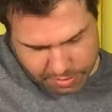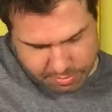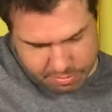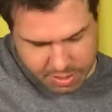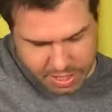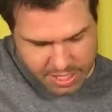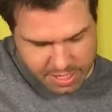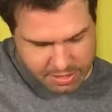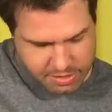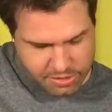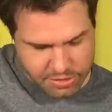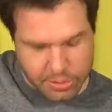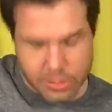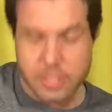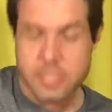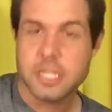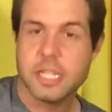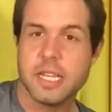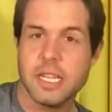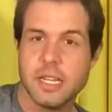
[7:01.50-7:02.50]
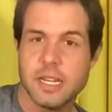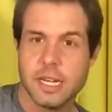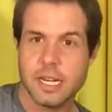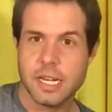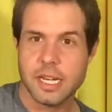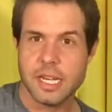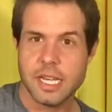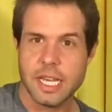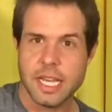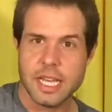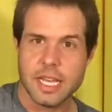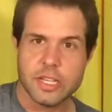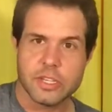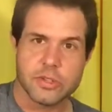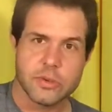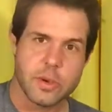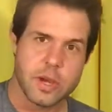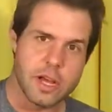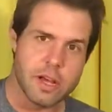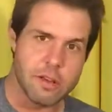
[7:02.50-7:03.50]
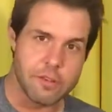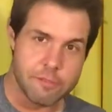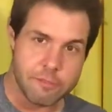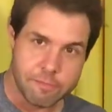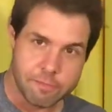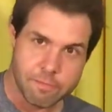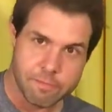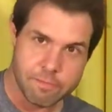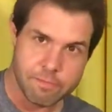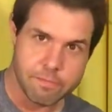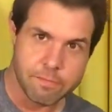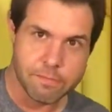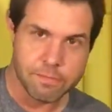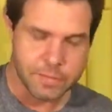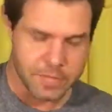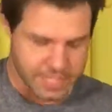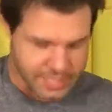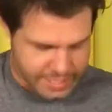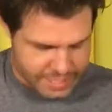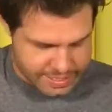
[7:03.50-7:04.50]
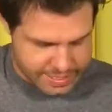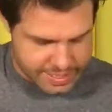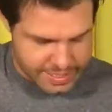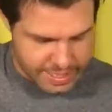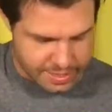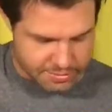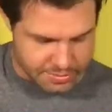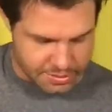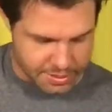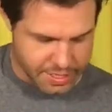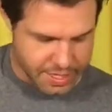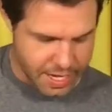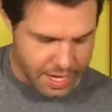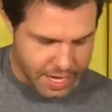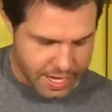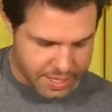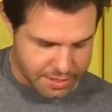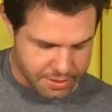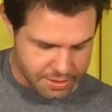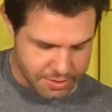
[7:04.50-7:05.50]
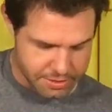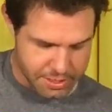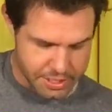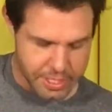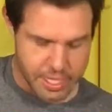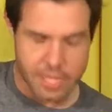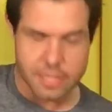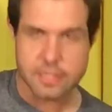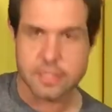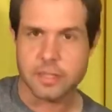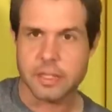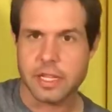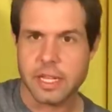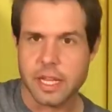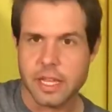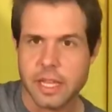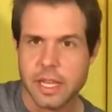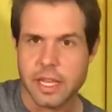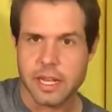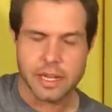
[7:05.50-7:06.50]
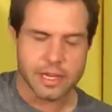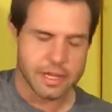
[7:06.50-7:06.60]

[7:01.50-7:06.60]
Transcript: a B thirteen and an E twelve. And that's that really high note you got. So you got like...